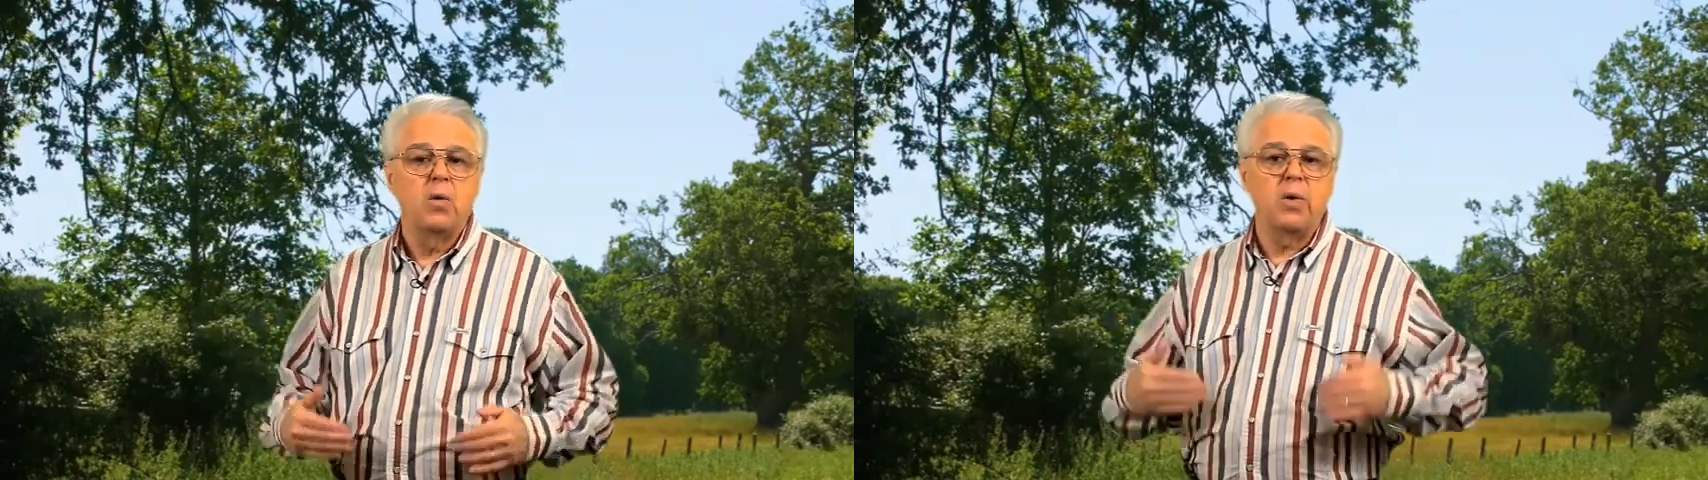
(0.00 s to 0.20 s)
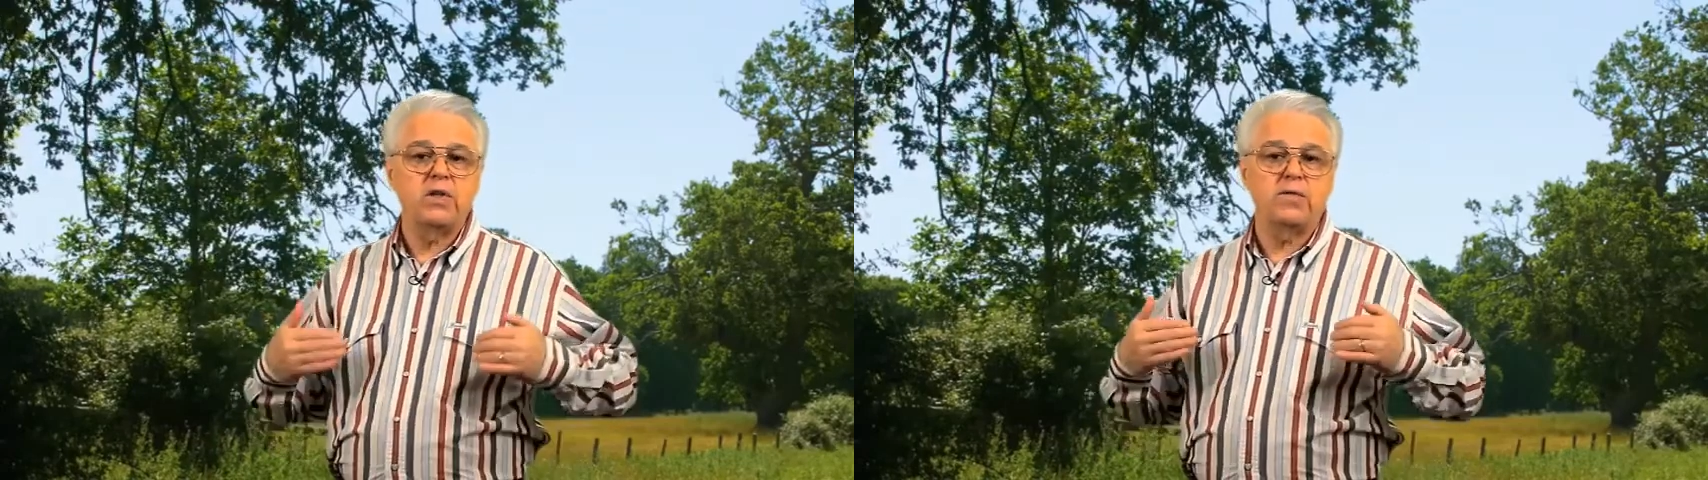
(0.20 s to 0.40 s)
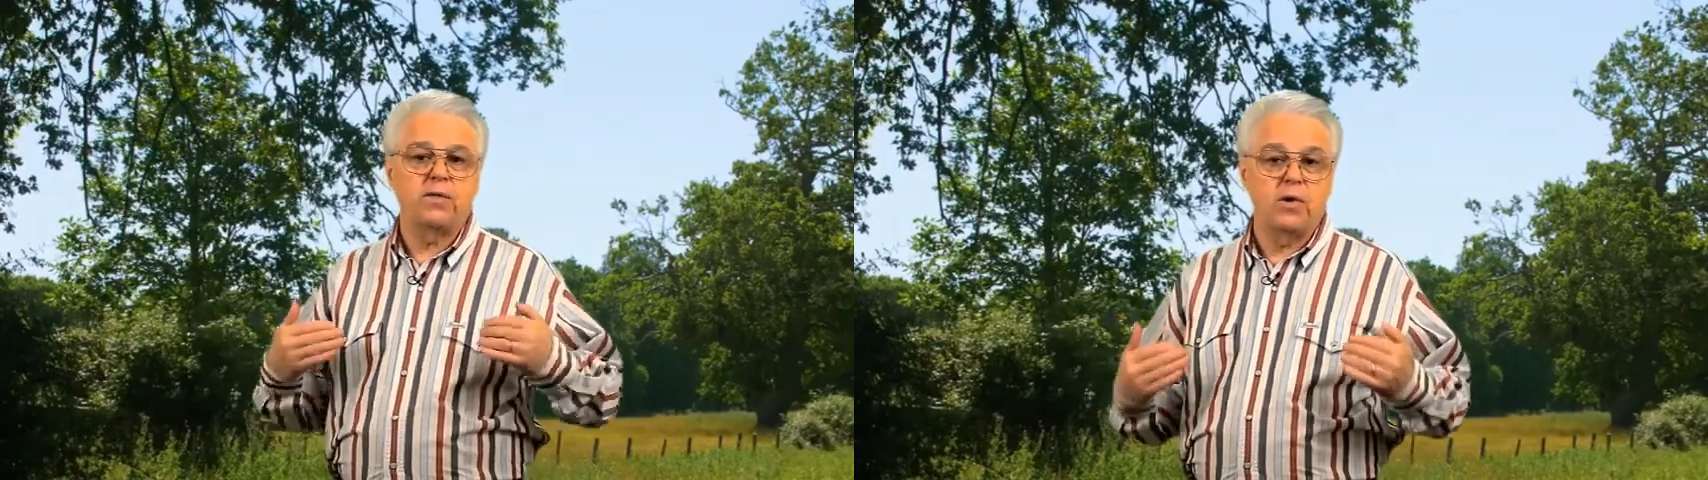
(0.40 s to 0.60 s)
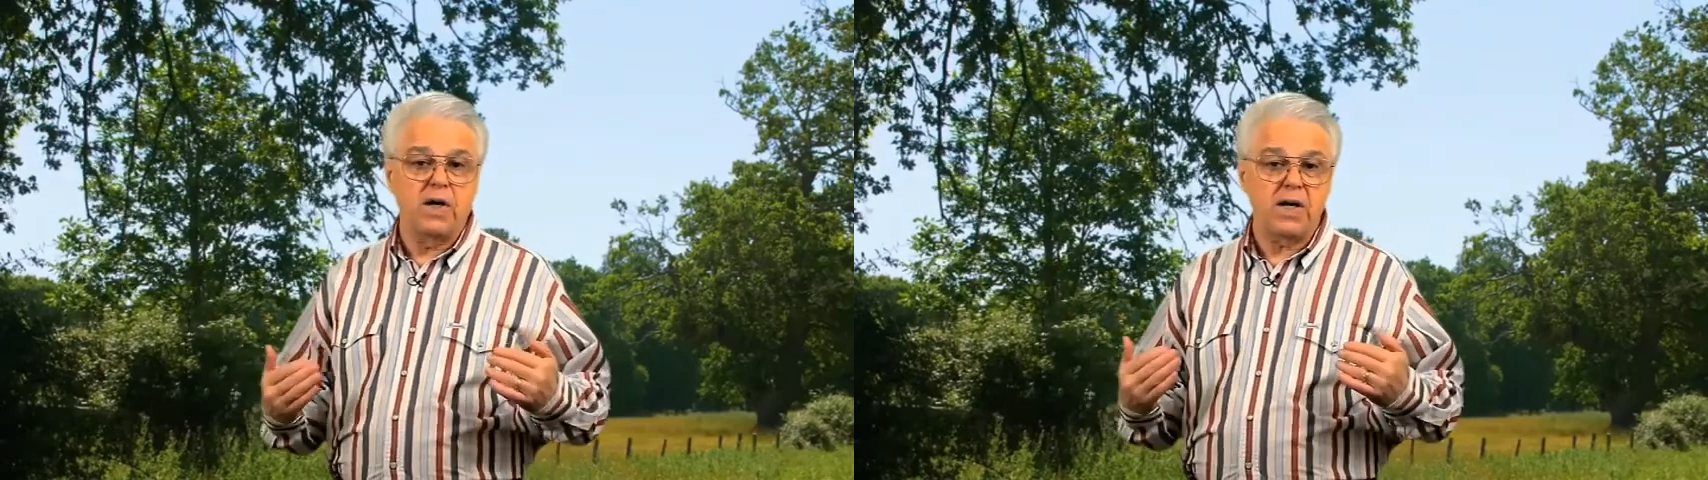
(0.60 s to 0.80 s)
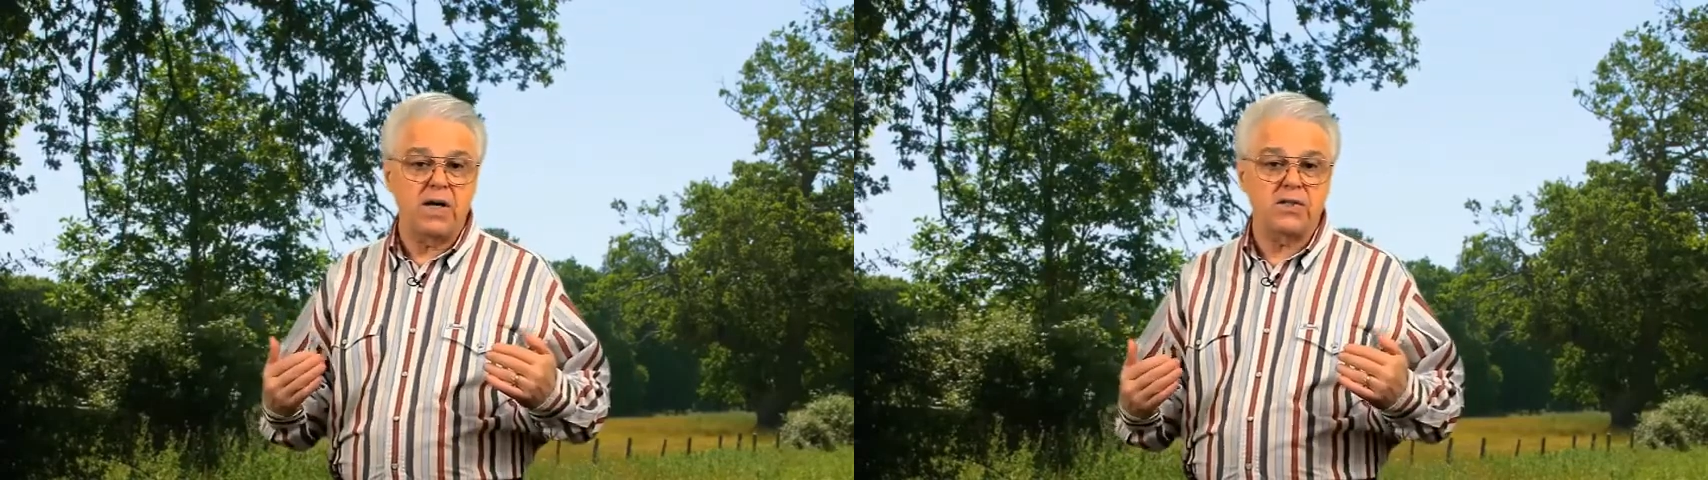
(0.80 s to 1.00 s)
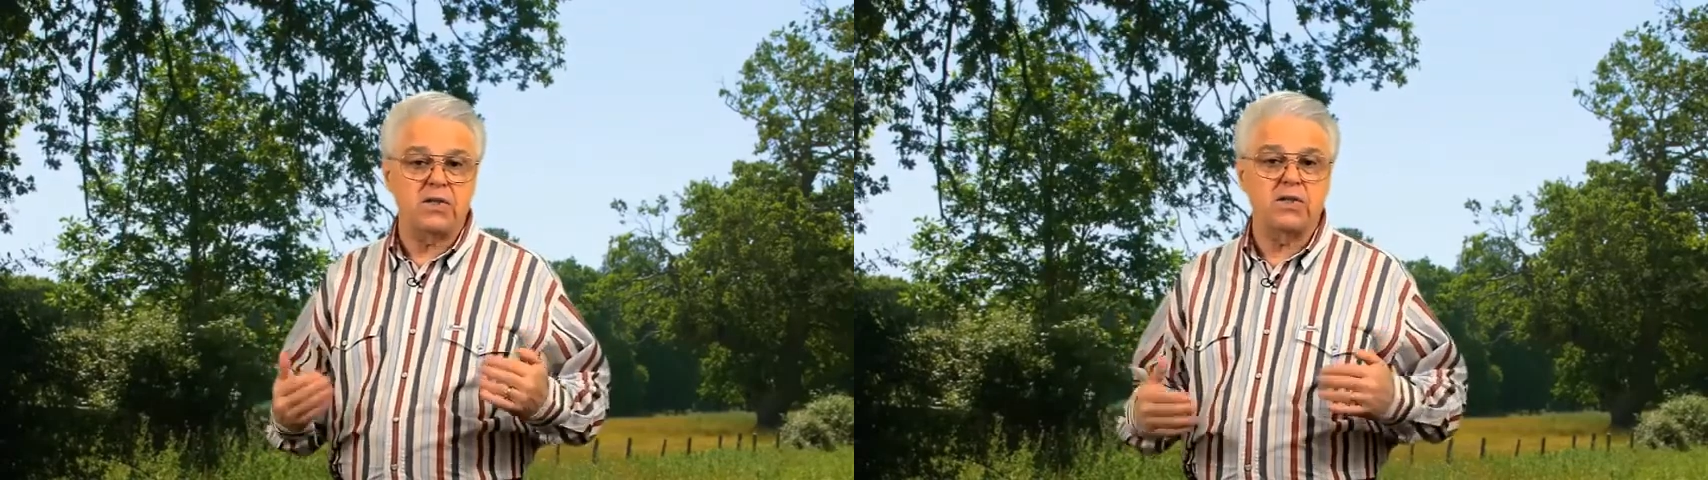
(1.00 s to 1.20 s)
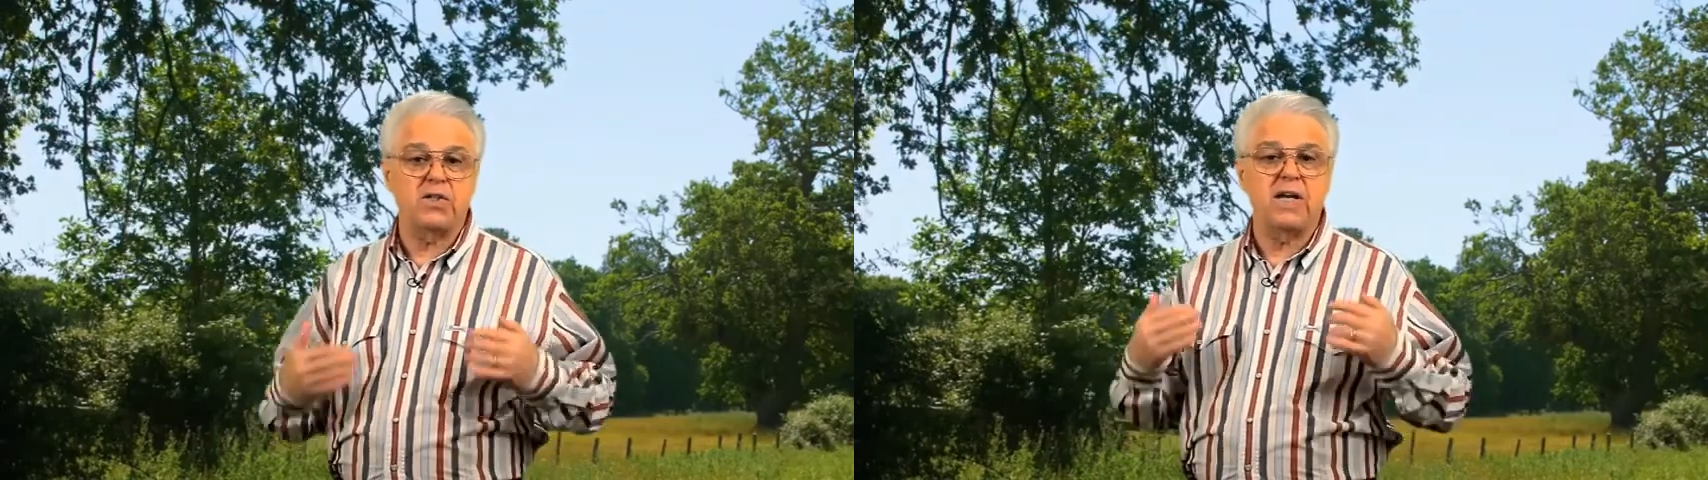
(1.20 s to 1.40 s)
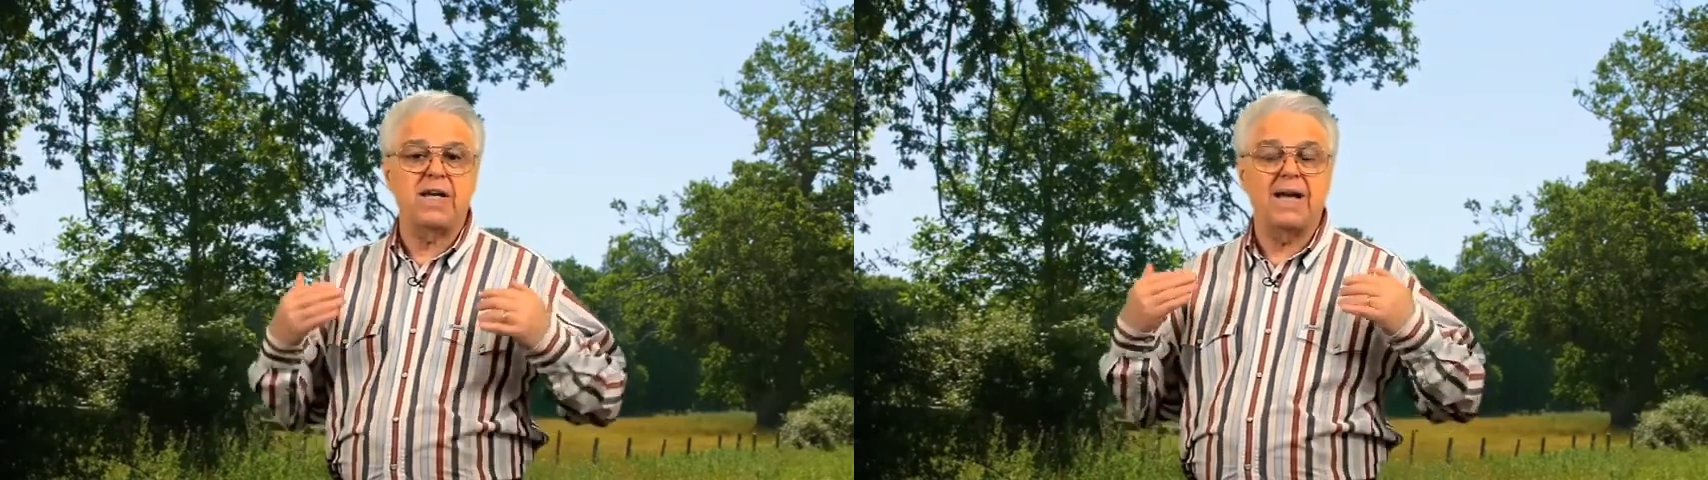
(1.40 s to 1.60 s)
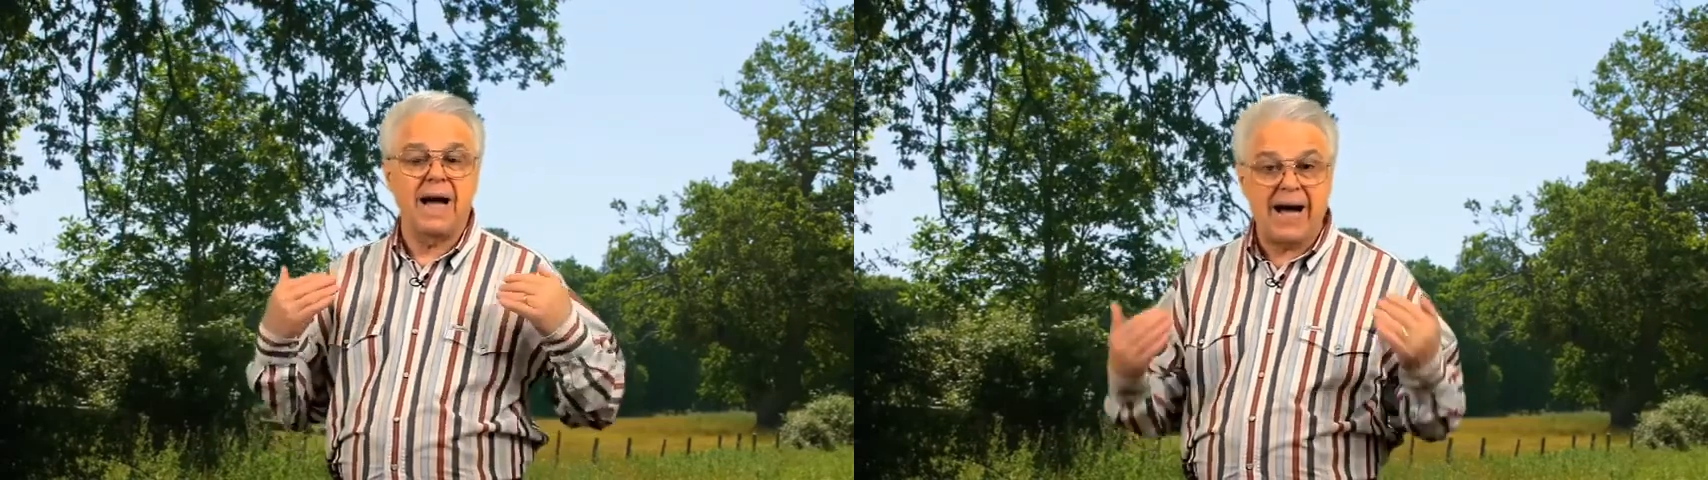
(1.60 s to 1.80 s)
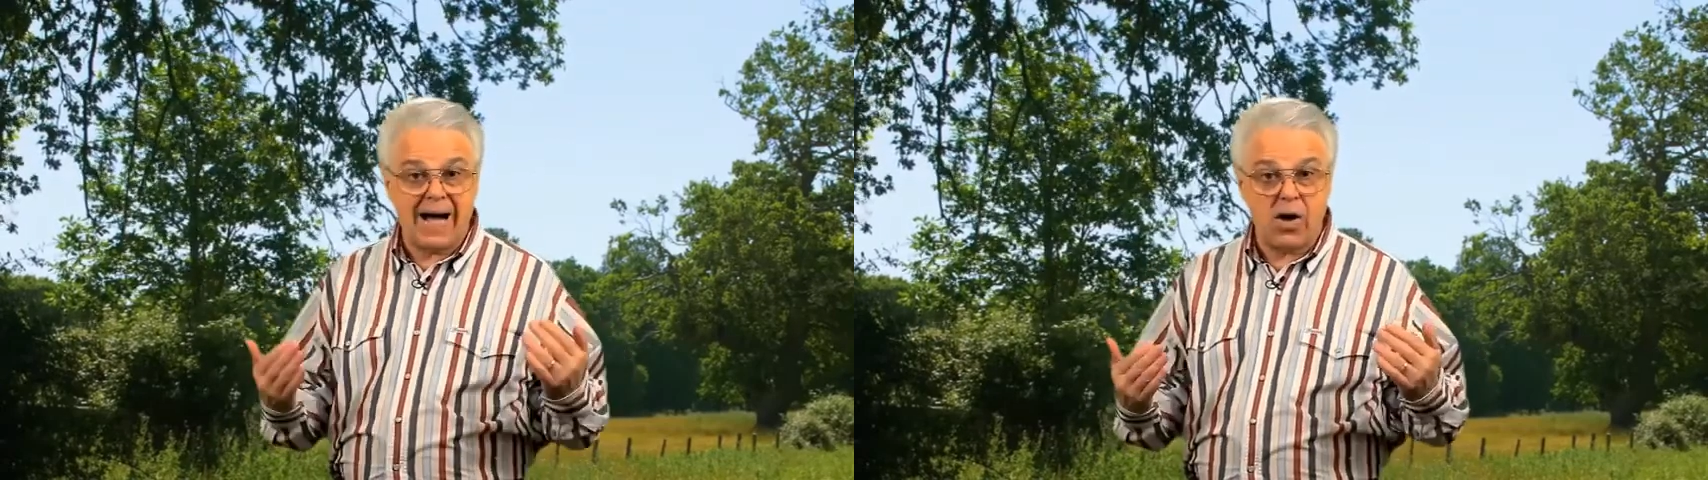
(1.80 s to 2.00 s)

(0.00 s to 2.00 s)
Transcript: which for us is taking